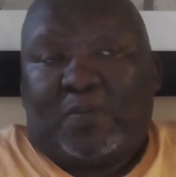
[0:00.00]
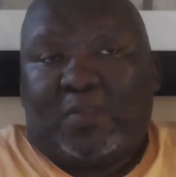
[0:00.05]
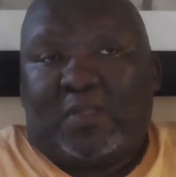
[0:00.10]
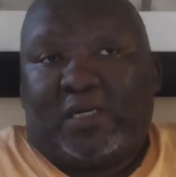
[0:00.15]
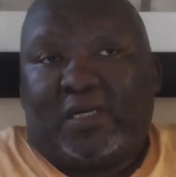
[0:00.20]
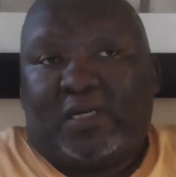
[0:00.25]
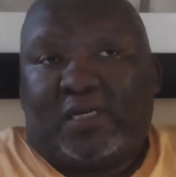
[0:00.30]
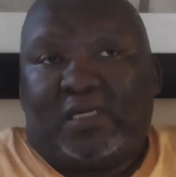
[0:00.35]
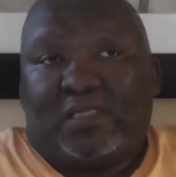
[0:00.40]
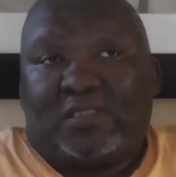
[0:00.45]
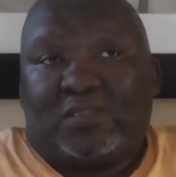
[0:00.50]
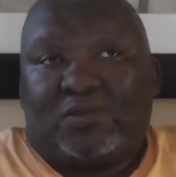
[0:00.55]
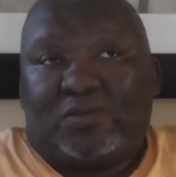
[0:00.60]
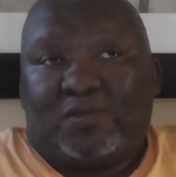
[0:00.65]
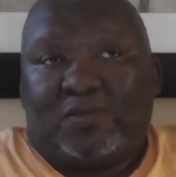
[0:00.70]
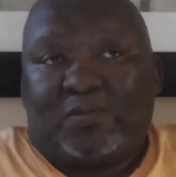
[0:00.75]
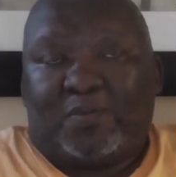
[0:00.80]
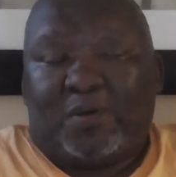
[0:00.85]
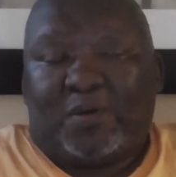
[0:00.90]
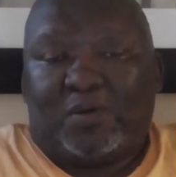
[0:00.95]
linked to
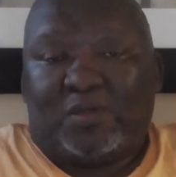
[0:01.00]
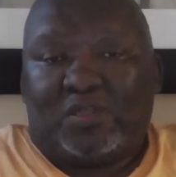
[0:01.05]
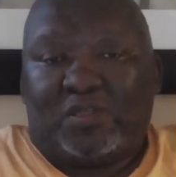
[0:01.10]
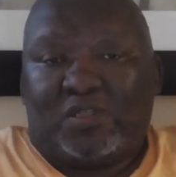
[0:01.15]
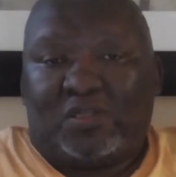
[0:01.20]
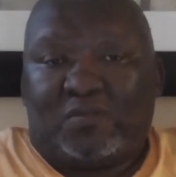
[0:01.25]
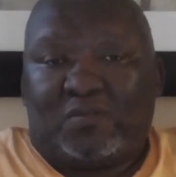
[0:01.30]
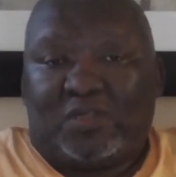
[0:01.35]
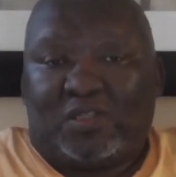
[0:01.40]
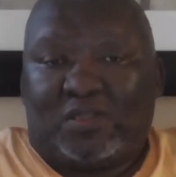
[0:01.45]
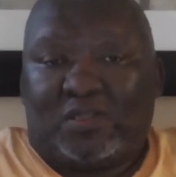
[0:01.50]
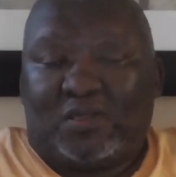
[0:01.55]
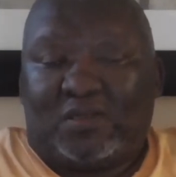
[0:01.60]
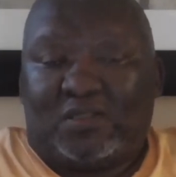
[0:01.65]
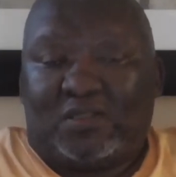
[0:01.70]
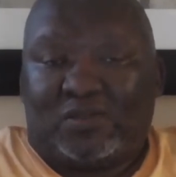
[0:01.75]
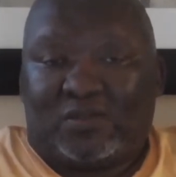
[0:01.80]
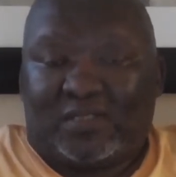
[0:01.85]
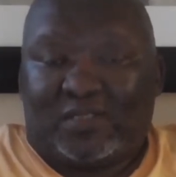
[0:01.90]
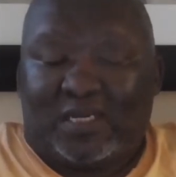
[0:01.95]
the Parisian Missionary
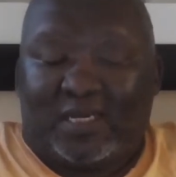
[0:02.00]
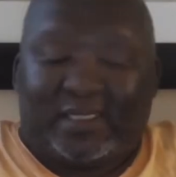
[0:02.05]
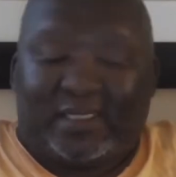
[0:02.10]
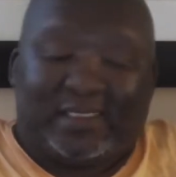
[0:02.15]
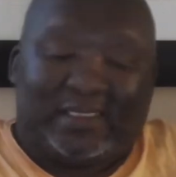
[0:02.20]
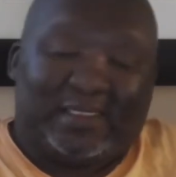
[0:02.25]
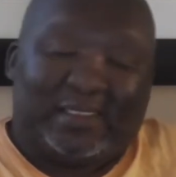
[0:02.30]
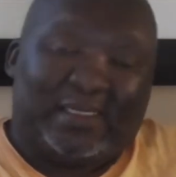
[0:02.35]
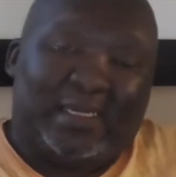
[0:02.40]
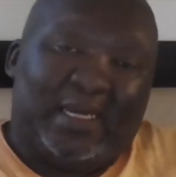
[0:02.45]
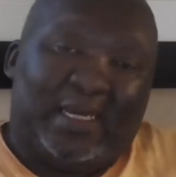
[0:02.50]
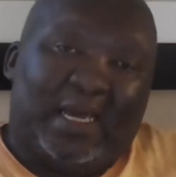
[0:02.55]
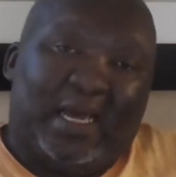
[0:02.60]
Society.